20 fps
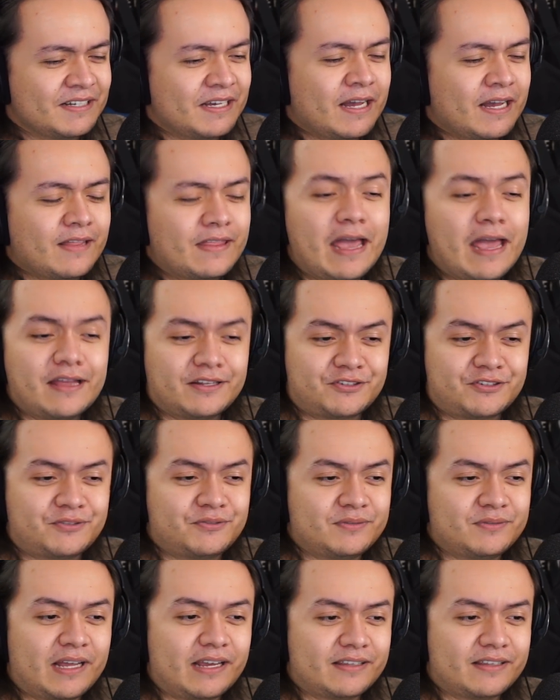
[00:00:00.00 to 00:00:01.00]
That
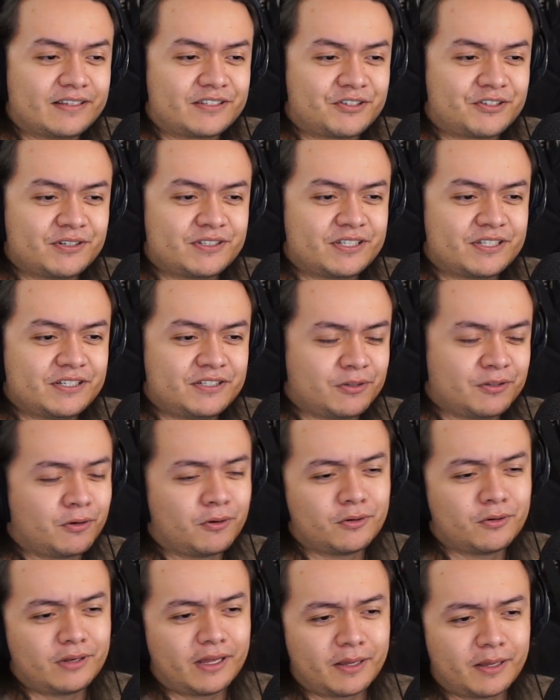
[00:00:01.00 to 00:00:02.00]
like that transition
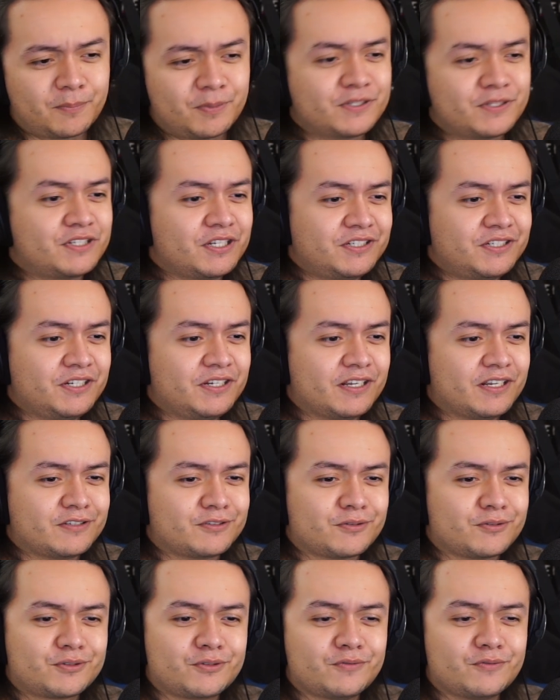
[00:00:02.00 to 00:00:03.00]
or like positioning is
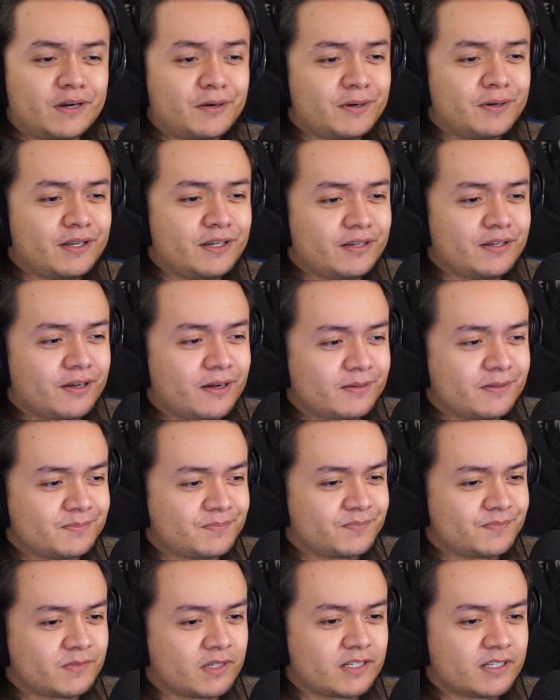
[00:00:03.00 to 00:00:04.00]
also very um,
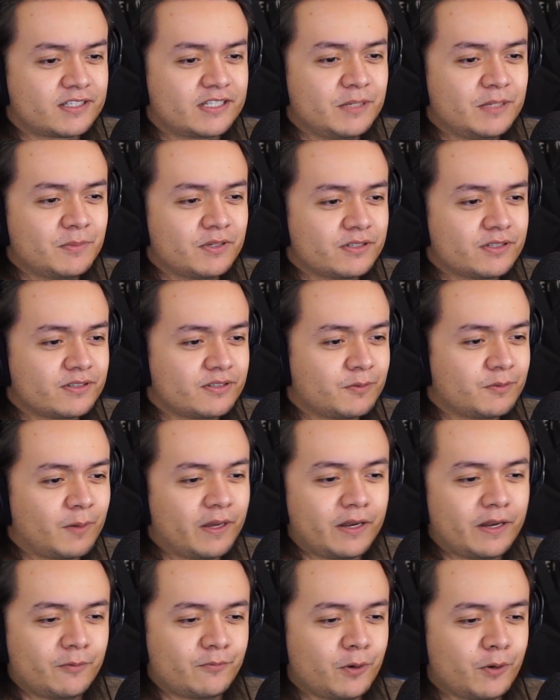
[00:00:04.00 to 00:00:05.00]
seamless. The way
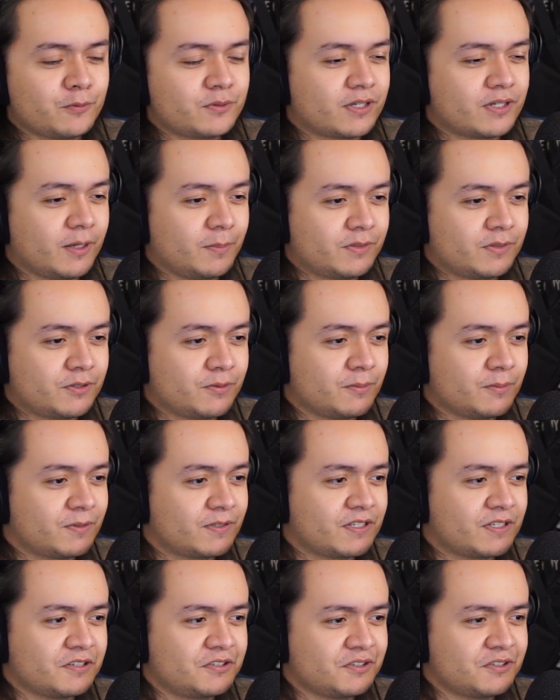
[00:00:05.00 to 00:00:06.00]
they rotate between
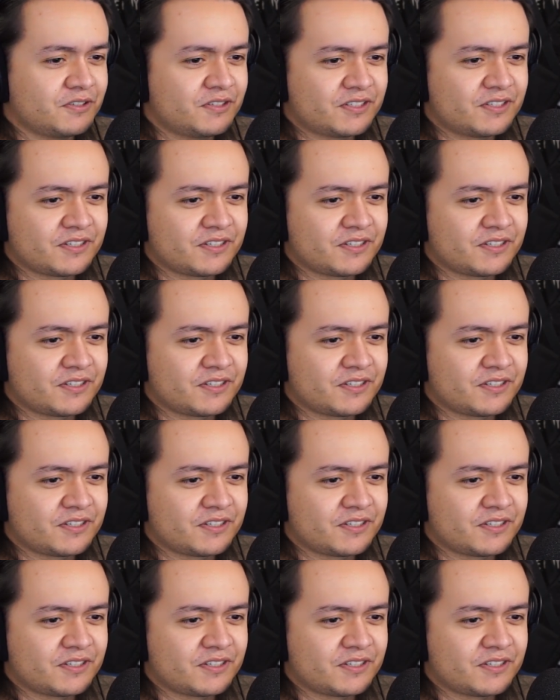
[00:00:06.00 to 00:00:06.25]
positions,